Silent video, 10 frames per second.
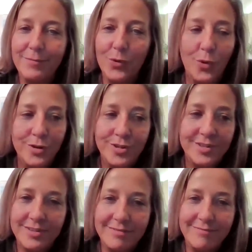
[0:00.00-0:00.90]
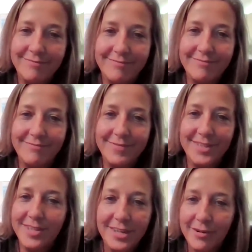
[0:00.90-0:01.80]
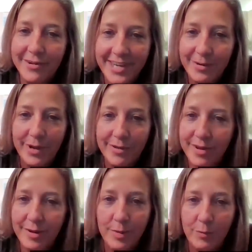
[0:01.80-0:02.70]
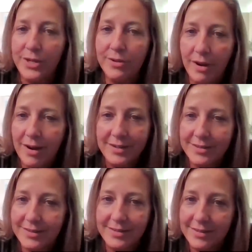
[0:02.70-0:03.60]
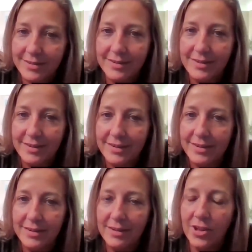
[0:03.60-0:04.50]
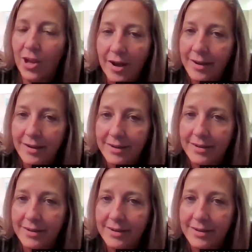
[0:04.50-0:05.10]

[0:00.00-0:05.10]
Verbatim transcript: gorgeous scenery with him and we talked a lot